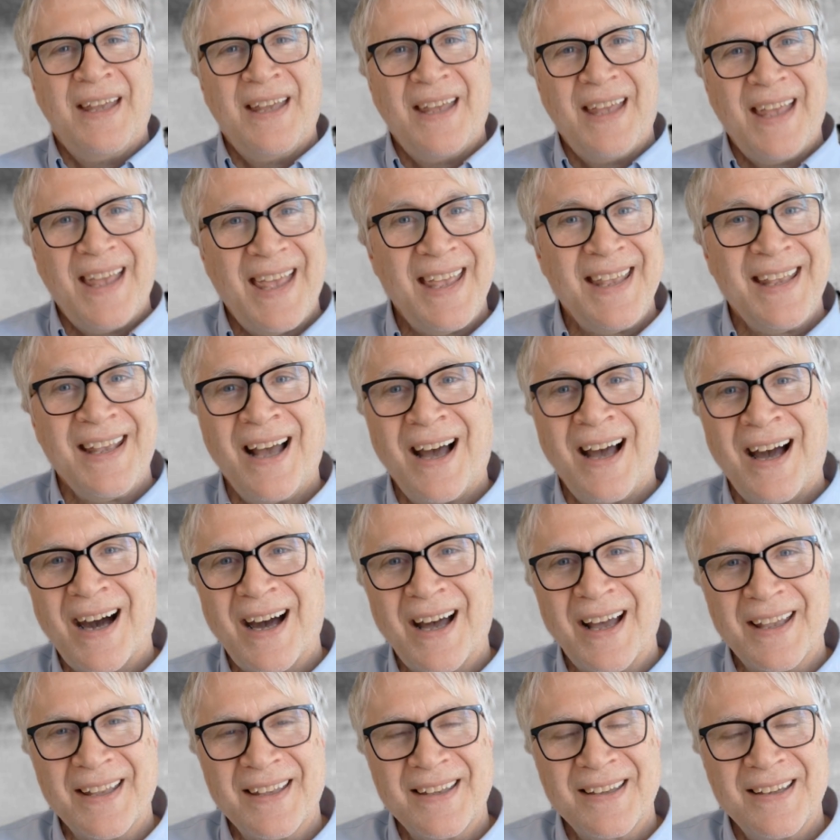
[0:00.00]

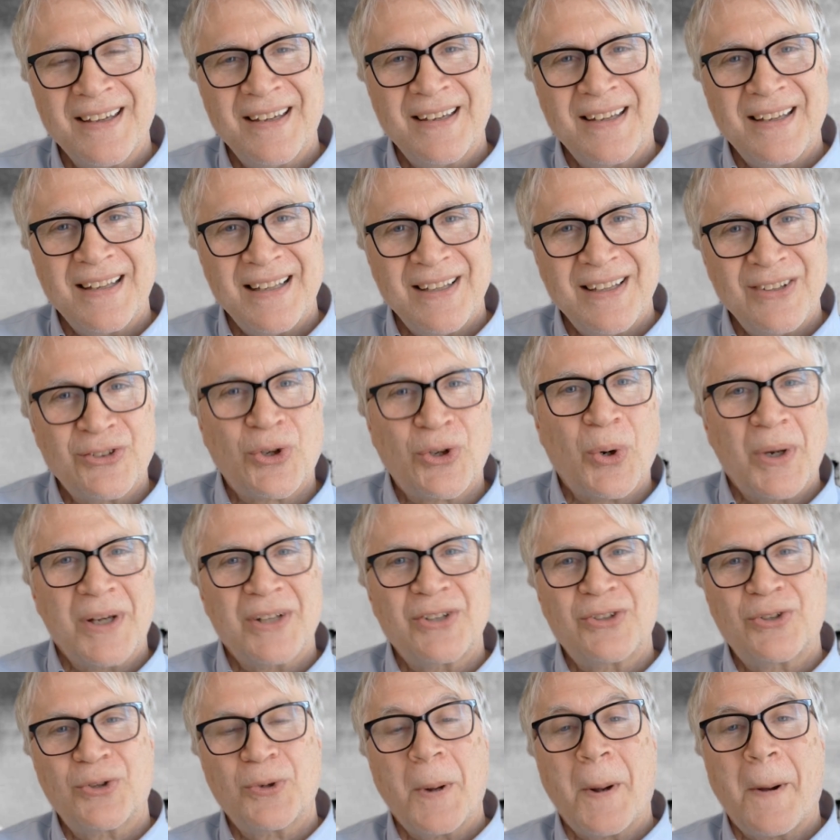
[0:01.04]
AI is going
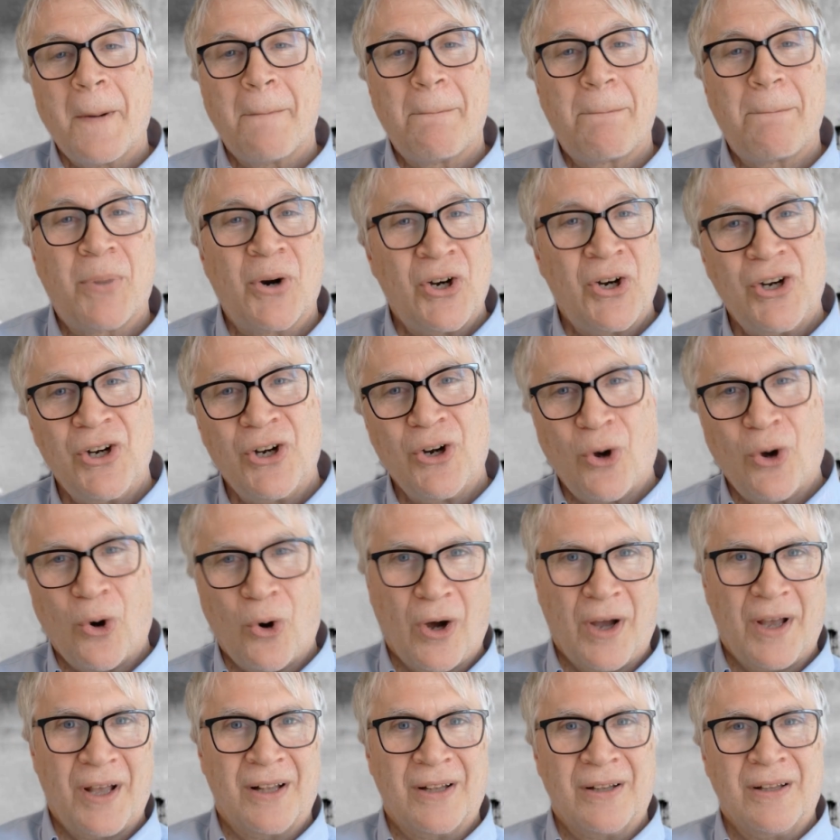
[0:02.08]
to burn
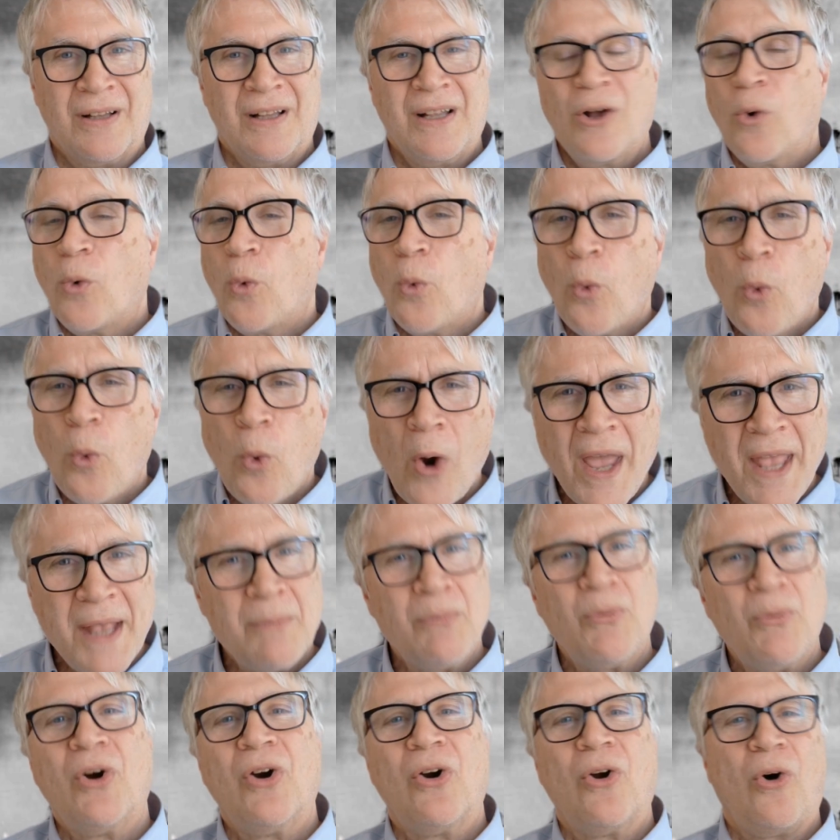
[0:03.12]
oil, way
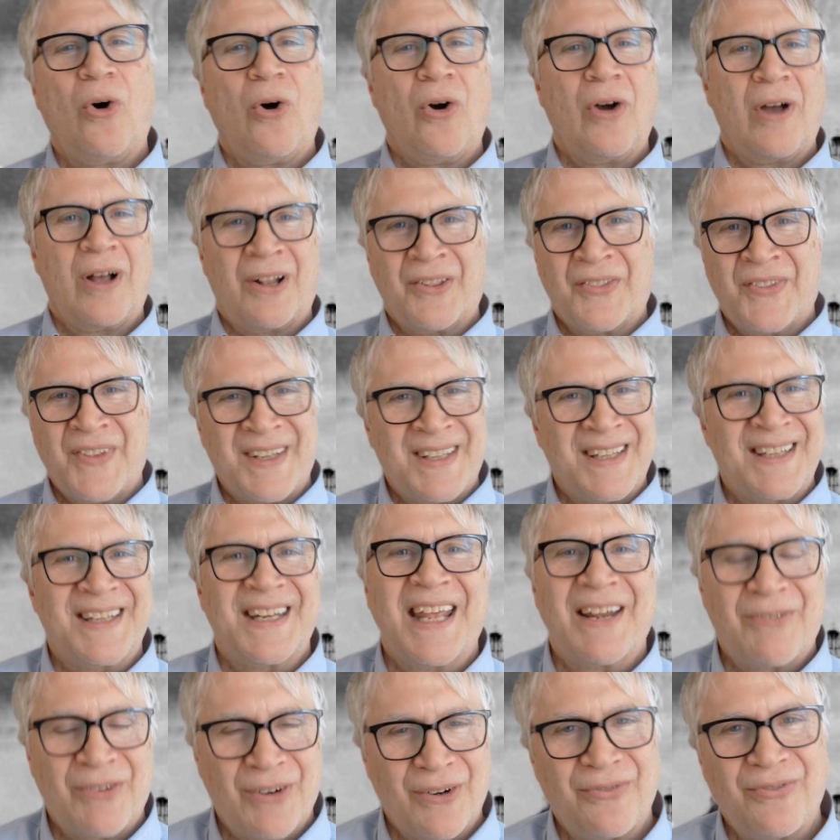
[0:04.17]
more oil than it
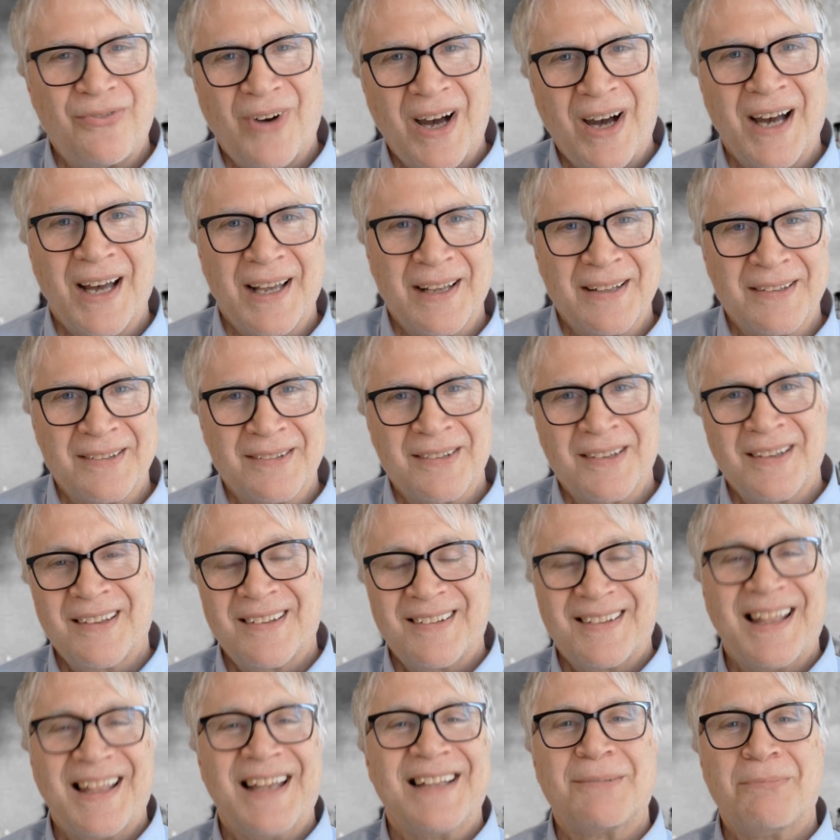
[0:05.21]
ever finds.
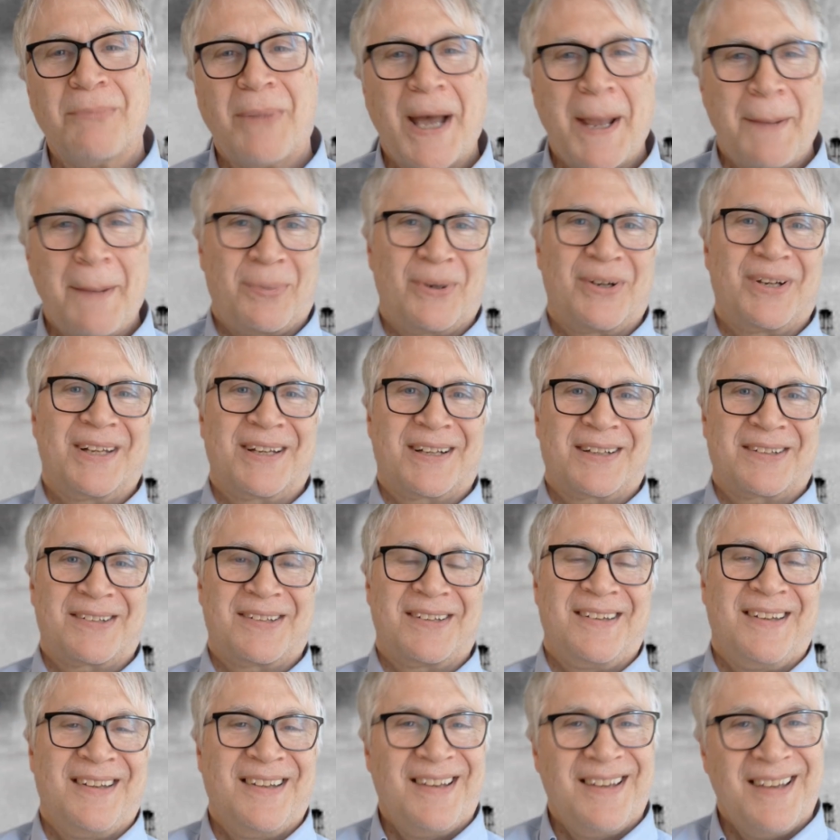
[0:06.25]
That's my
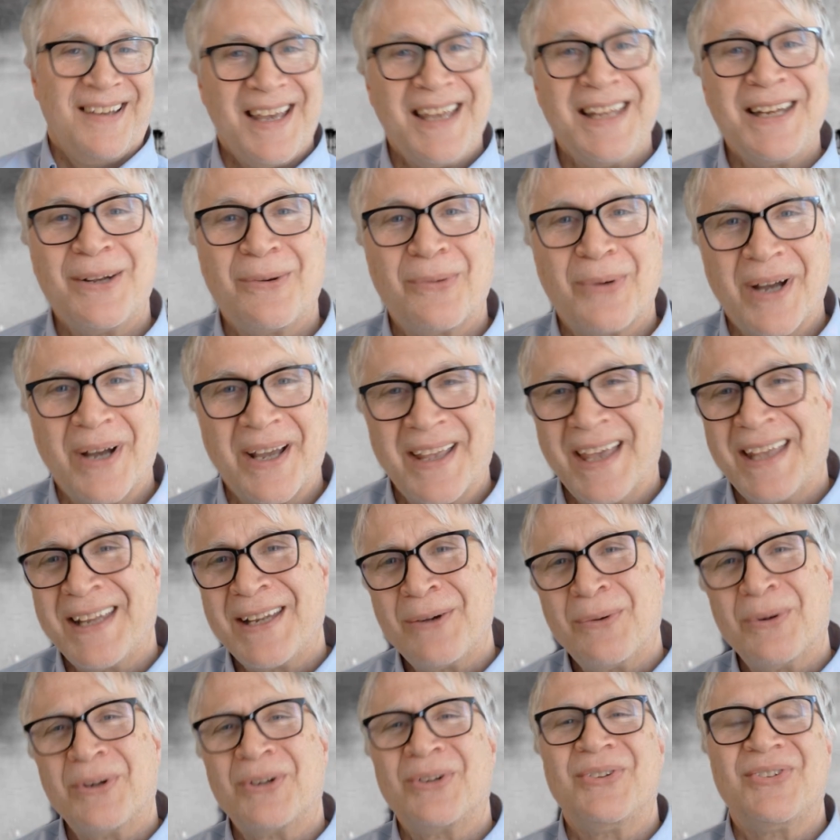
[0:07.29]
prediction. Anyway,
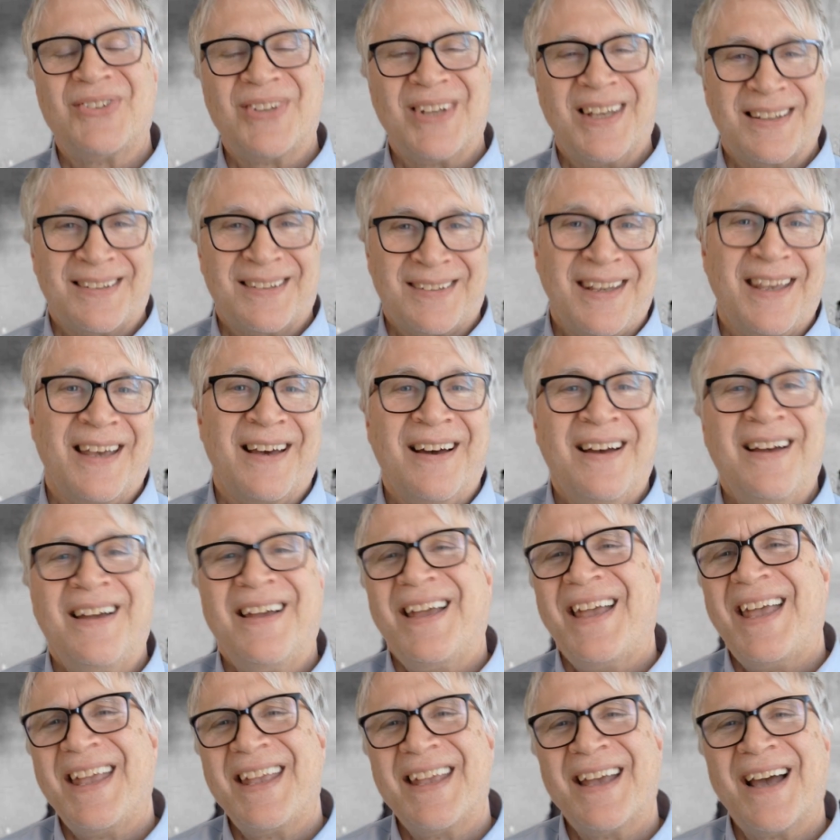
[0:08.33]
anyone who says,
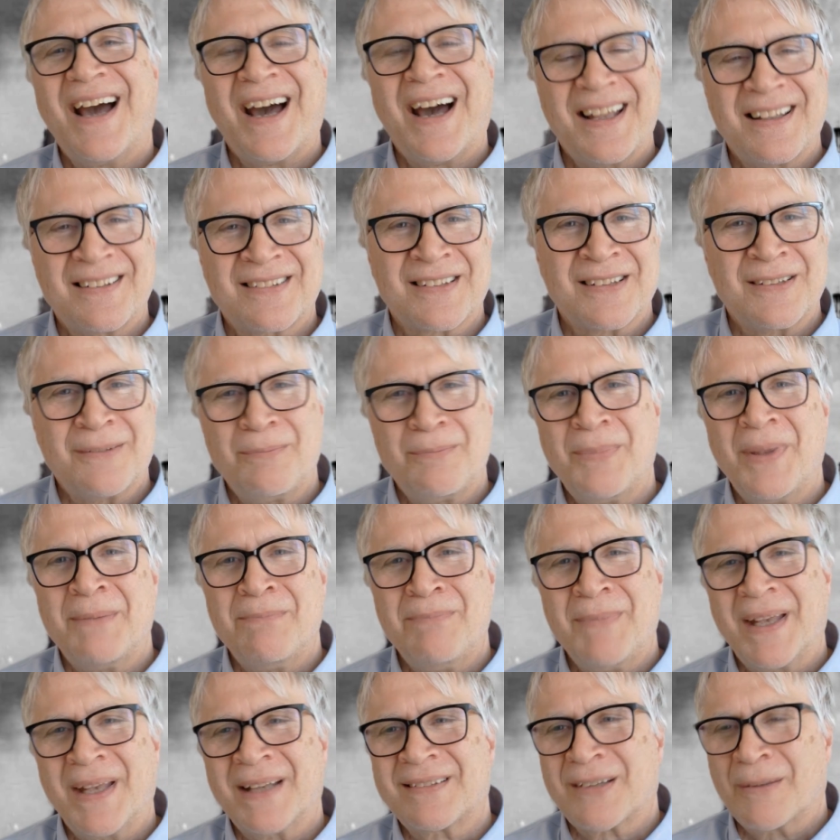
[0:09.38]
AI is going to
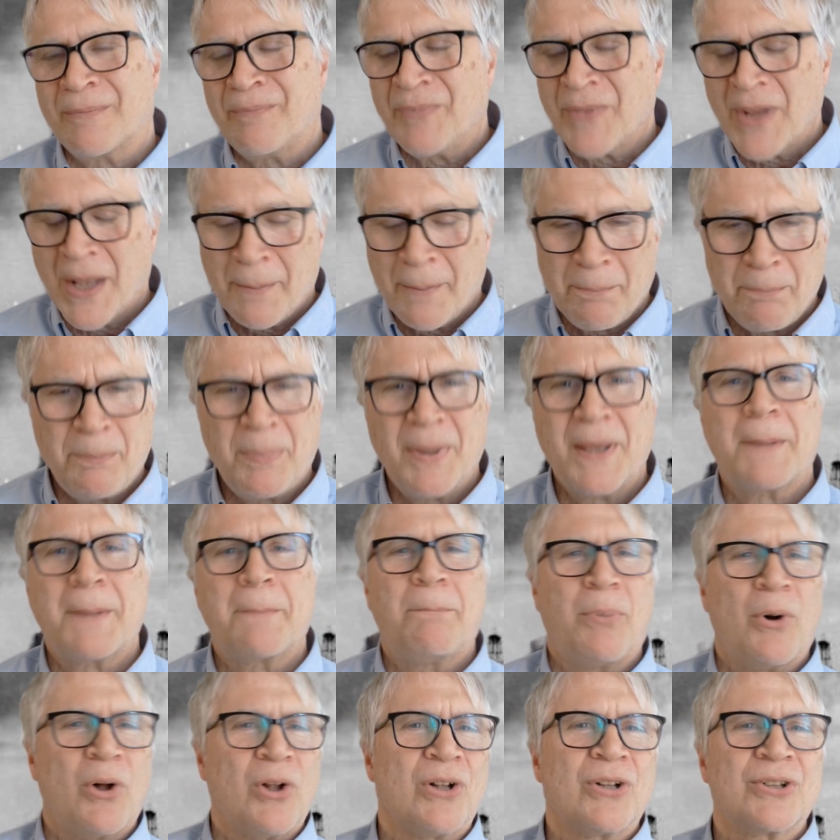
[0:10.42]
make some big
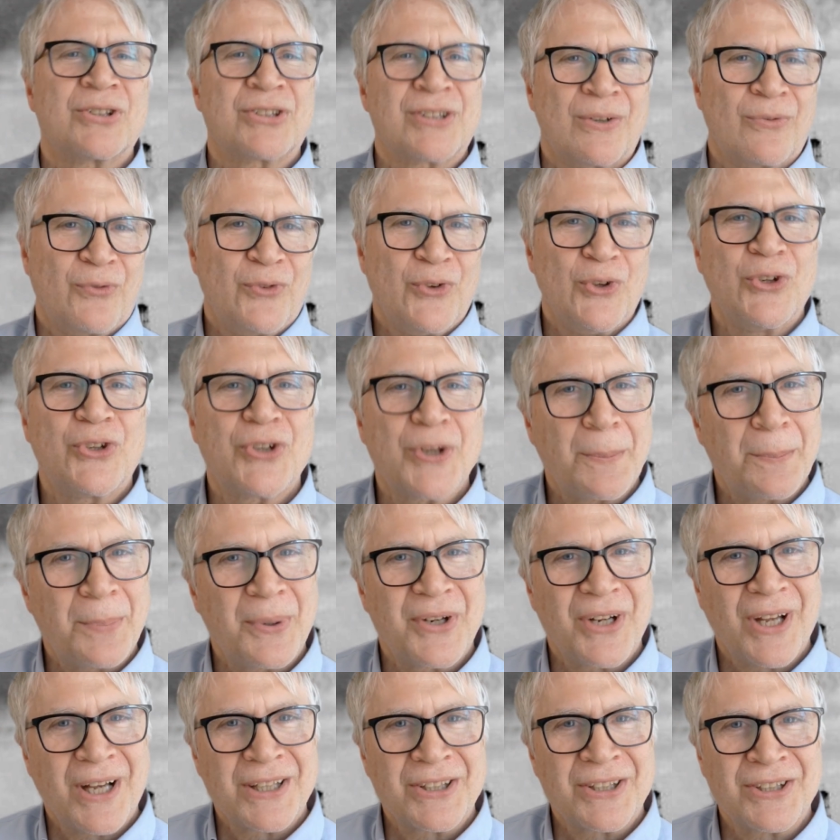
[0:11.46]
bulge in future
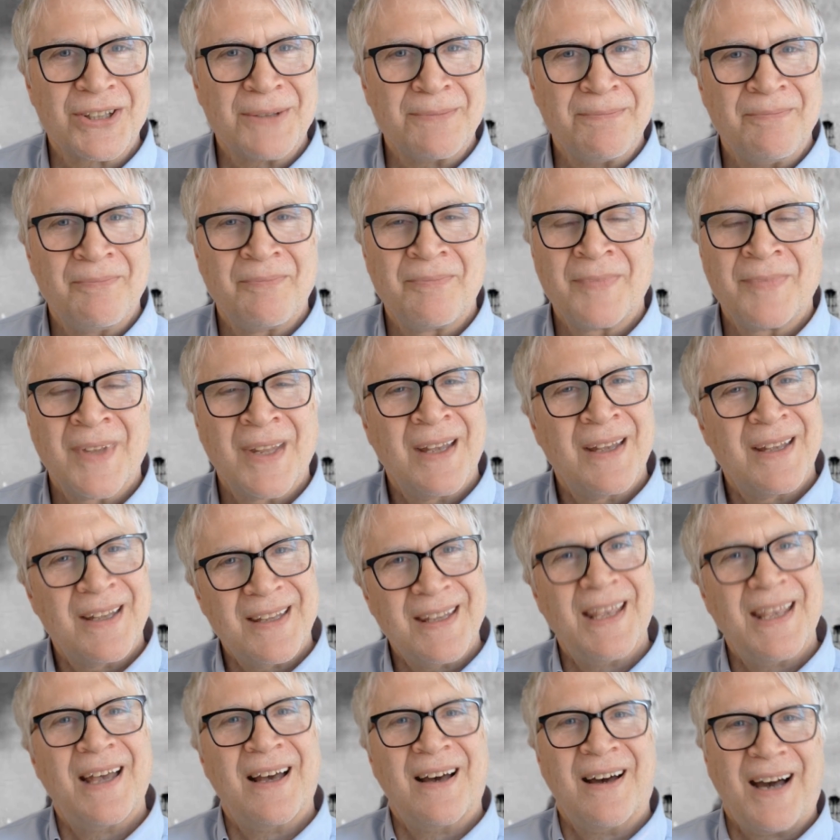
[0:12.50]
production,
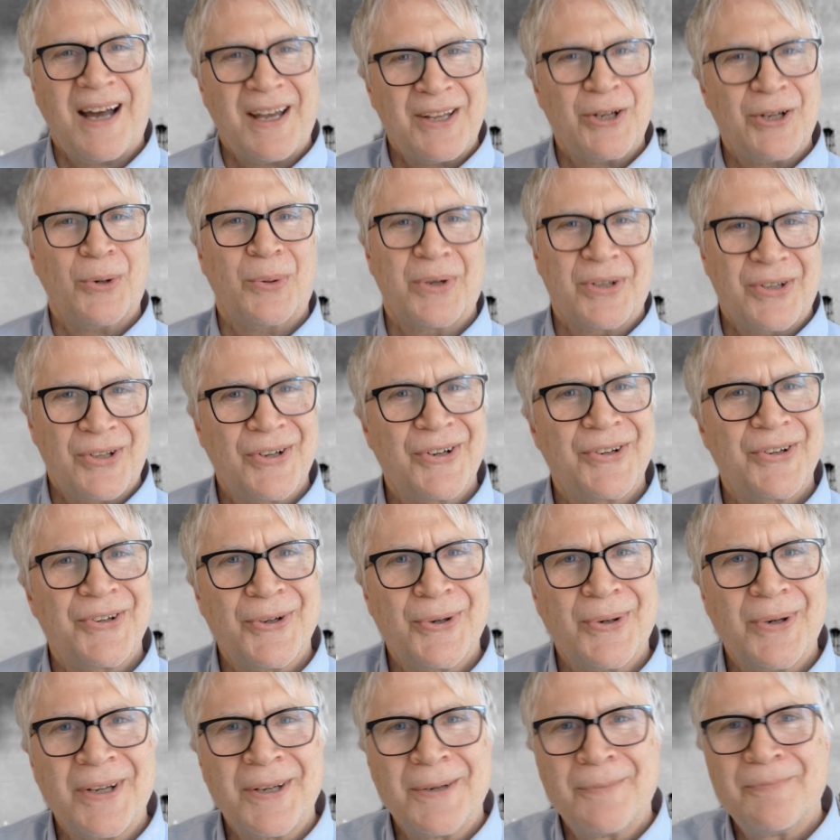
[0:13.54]
I know what you're
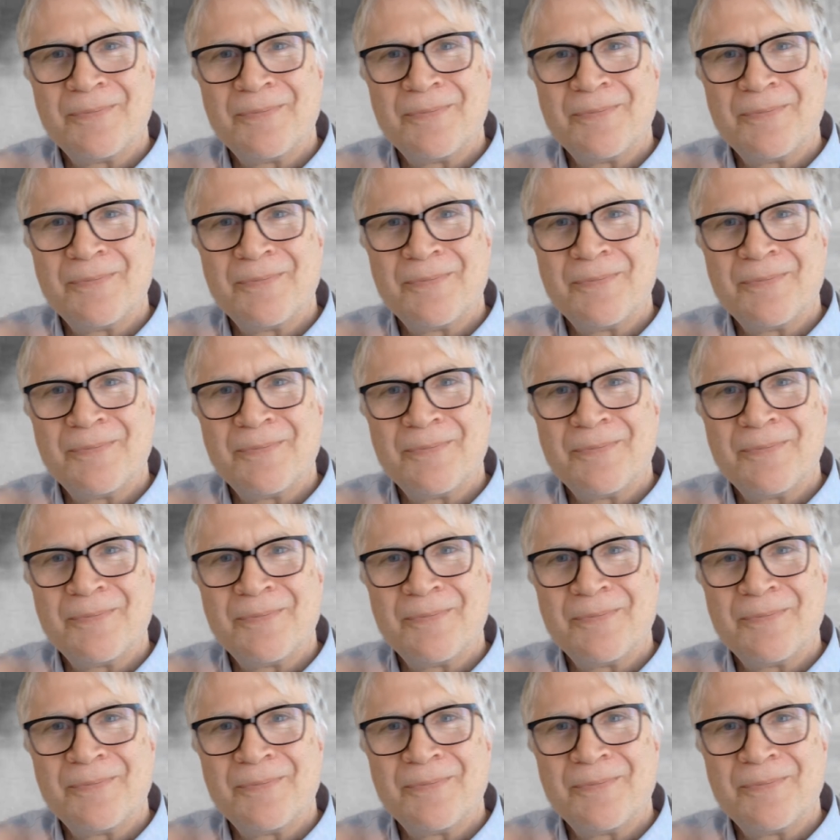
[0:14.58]
doing.